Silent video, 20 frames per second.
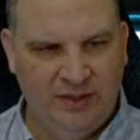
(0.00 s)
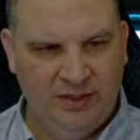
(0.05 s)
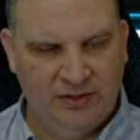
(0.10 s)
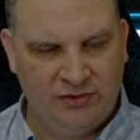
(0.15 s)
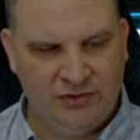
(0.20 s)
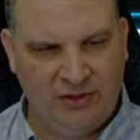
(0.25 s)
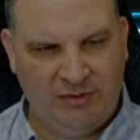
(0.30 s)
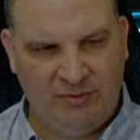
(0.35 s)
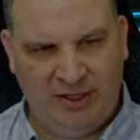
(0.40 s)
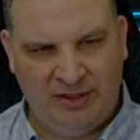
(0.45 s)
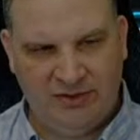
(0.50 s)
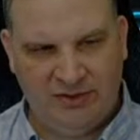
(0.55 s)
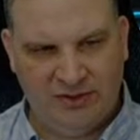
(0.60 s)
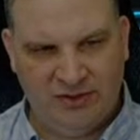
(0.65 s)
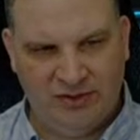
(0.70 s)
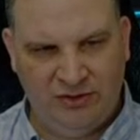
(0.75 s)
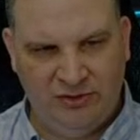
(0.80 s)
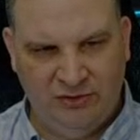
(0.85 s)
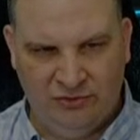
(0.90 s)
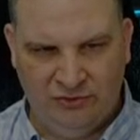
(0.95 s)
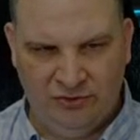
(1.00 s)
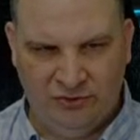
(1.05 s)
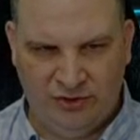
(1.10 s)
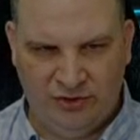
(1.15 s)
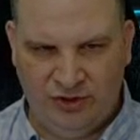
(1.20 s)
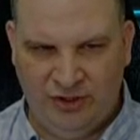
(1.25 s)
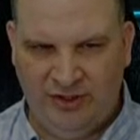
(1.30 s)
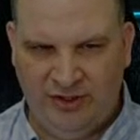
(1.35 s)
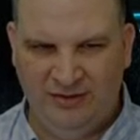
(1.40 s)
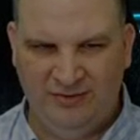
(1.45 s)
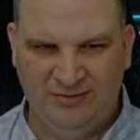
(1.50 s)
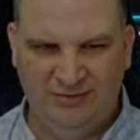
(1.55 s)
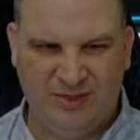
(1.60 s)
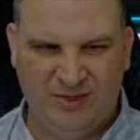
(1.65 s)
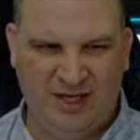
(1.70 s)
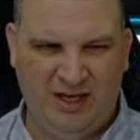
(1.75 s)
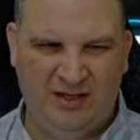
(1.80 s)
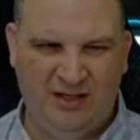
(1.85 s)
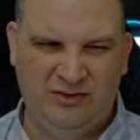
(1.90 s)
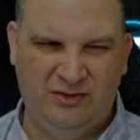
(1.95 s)
So I might just use Jin,
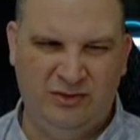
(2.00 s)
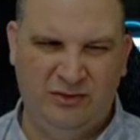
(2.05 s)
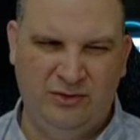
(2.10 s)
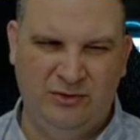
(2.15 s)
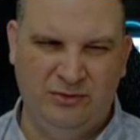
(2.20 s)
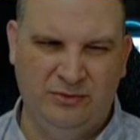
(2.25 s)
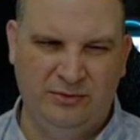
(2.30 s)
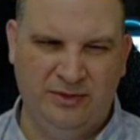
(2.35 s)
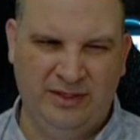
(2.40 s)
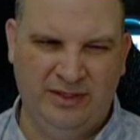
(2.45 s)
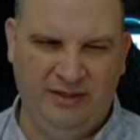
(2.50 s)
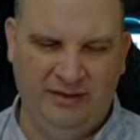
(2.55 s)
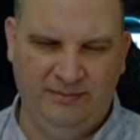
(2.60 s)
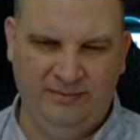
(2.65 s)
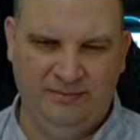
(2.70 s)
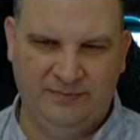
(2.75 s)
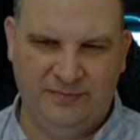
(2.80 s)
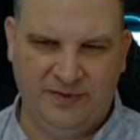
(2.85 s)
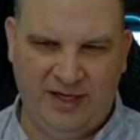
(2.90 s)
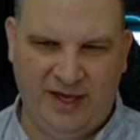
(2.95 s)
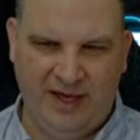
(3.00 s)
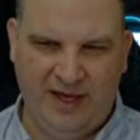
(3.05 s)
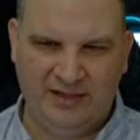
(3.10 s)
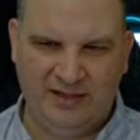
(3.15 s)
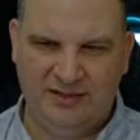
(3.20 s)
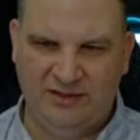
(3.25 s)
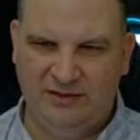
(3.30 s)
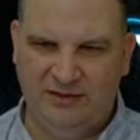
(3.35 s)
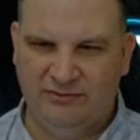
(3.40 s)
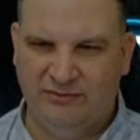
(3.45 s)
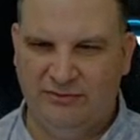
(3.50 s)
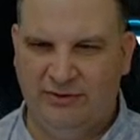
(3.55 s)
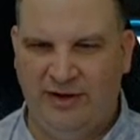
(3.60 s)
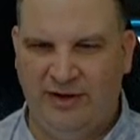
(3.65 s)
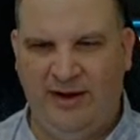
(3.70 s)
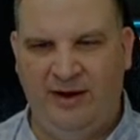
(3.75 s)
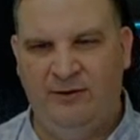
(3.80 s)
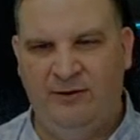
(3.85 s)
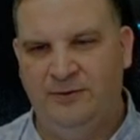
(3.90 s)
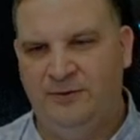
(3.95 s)
K2, and Cassian for
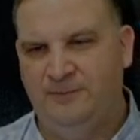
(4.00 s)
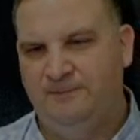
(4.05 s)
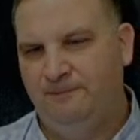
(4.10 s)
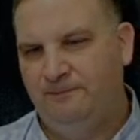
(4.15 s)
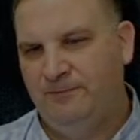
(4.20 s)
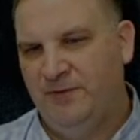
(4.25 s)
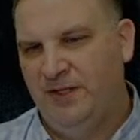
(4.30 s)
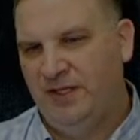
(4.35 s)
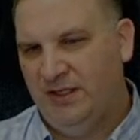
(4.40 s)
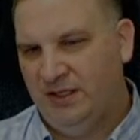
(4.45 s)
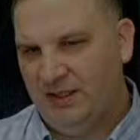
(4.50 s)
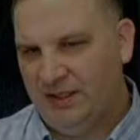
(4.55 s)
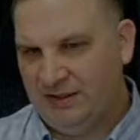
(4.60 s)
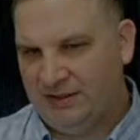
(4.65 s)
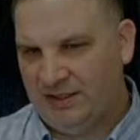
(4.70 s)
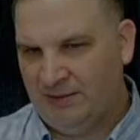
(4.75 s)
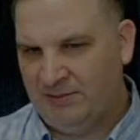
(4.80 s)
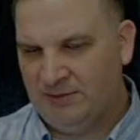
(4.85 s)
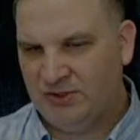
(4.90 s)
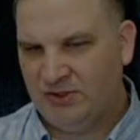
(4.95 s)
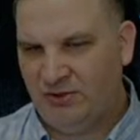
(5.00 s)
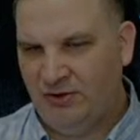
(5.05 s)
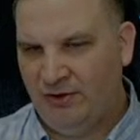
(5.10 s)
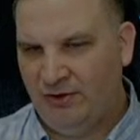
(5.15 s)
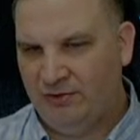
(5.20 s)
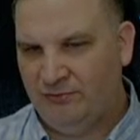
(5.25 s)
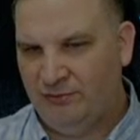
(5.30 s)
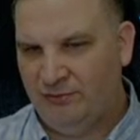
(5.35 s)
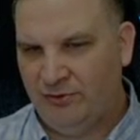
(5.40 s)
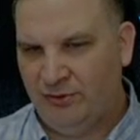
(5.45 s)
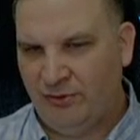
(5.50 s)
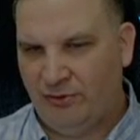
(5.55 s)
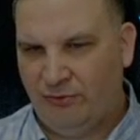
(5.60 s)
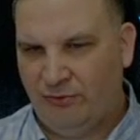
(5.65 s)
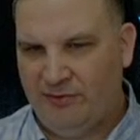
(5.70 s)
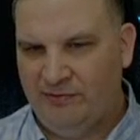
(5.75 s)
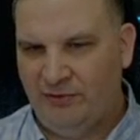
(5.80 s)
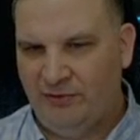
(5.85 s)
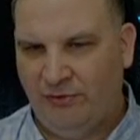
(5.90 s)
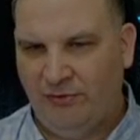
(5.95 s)
now and get them started for the
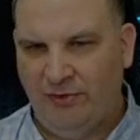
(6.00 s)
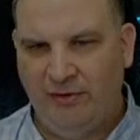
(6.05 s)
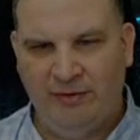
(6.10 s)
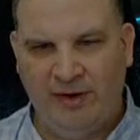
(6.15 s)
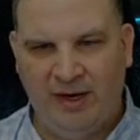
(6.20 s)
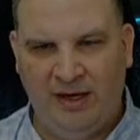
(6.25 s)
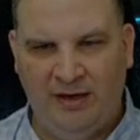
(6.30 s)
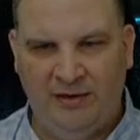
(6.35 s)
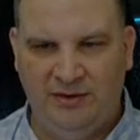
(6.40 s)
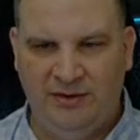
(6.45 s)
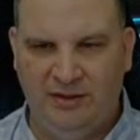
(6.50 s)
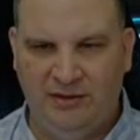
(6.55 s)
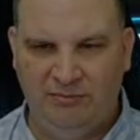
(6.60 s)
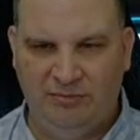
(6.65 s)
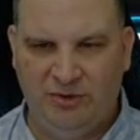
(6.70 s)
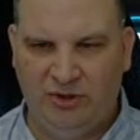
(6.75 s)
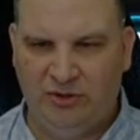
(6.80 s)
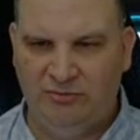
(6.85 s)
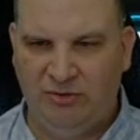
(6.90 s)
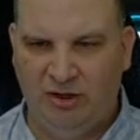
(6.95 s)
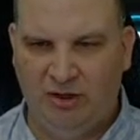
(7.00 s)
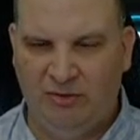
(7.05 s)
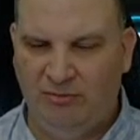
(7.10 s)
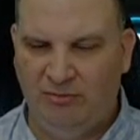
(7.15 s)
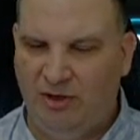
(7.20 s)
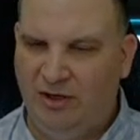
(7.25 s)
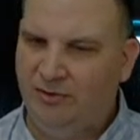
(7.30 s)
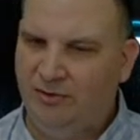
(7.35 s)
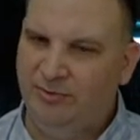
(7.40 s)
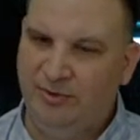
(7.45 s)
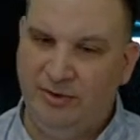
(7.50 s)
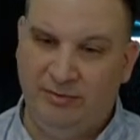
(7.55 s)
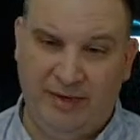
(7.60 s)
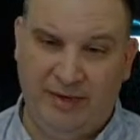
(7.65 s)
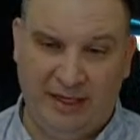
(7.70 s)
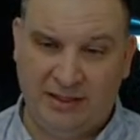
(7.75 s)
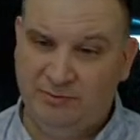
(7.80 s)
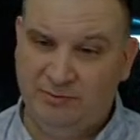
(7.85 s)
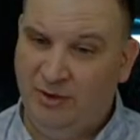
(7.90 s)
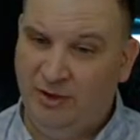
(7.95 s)
3v3 round and then build Mon Mothma
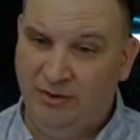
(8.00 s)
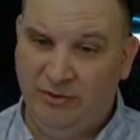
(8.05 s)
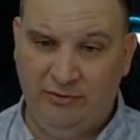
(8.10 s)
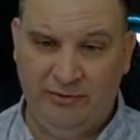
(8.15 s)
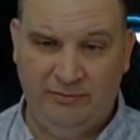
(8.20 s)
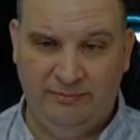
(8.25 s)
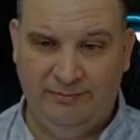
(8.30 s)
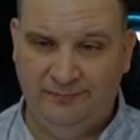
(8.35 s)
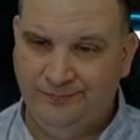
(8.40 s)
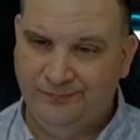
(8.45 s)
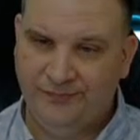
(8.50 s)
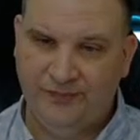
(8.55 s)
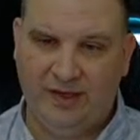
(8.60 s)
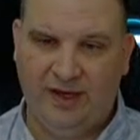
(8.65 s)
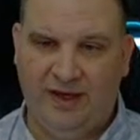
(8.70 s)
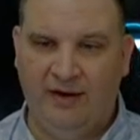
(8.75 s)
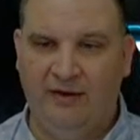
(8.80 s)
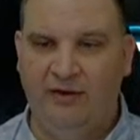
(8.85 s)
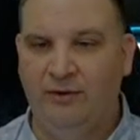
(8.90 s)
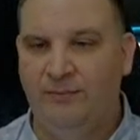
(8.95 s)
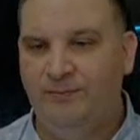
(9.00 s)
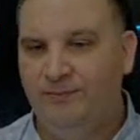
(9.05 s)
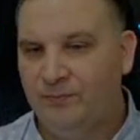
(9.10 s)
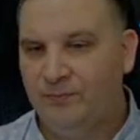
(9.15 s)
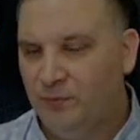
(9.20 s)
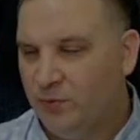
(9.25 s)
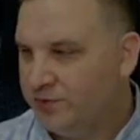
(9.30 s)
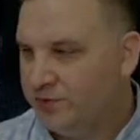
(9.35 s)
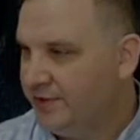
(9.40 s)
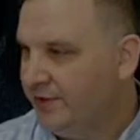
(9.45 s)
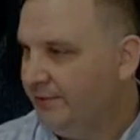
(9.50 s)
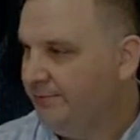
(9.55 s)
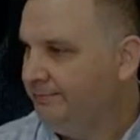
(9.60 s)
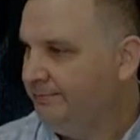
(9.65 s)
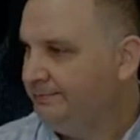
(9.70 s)
next month. I don't know. We'll see.